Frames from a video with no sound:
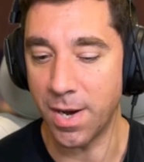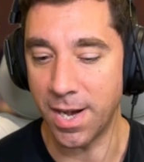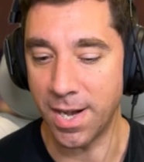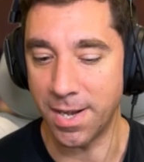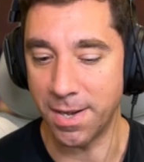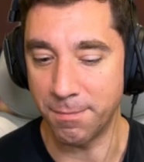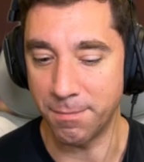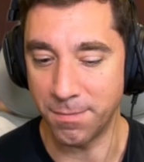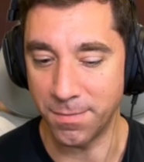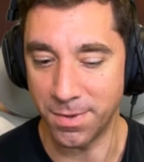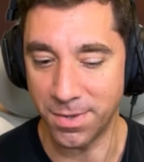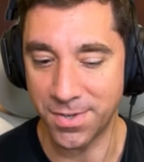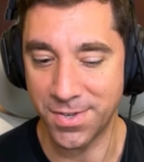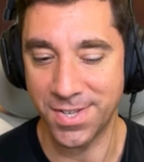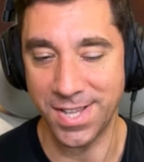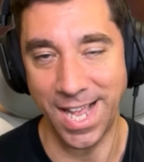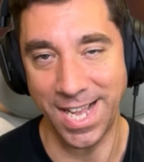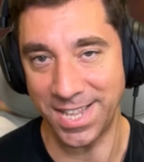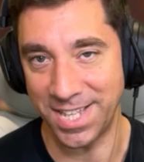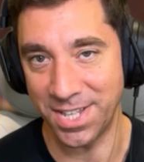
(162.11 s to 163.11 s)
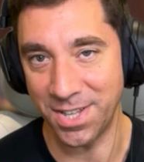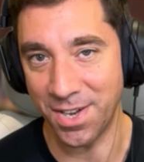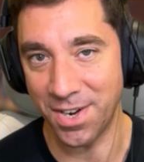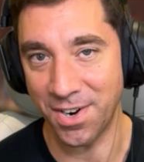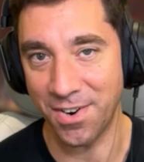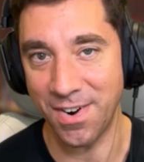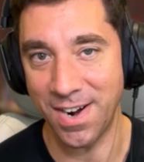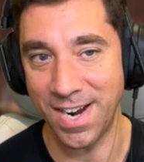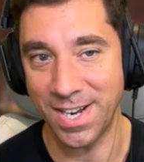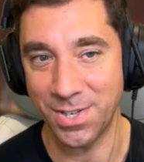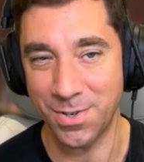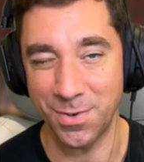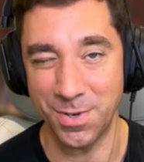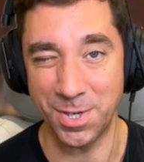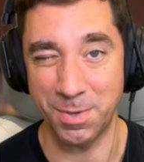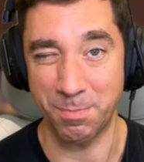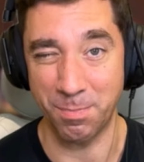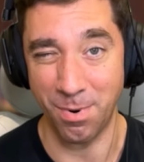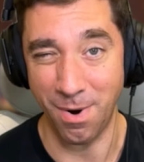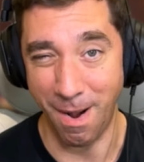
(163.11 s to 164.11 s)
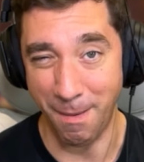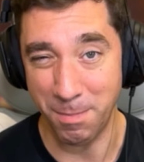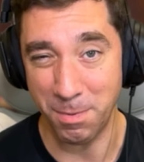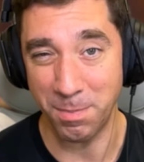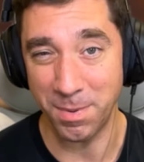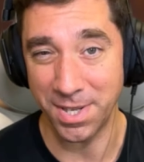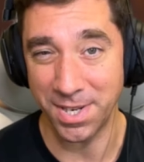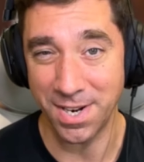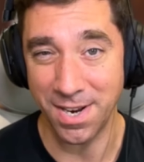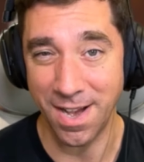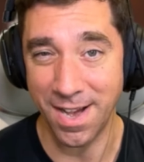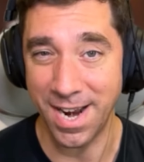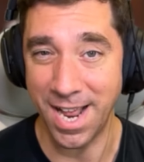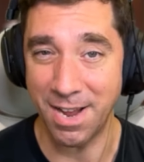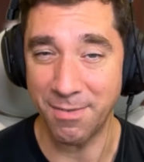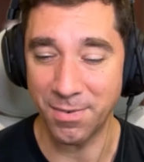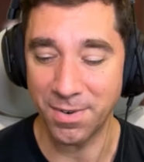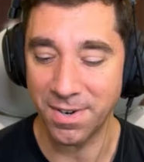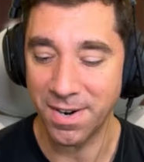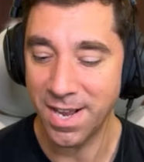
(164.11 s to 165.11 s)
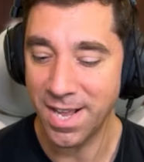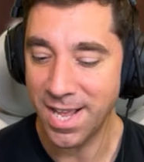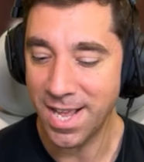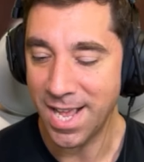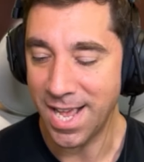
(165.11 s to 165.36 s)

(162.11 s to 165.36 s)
Um, slightly longer answer is probably not ever.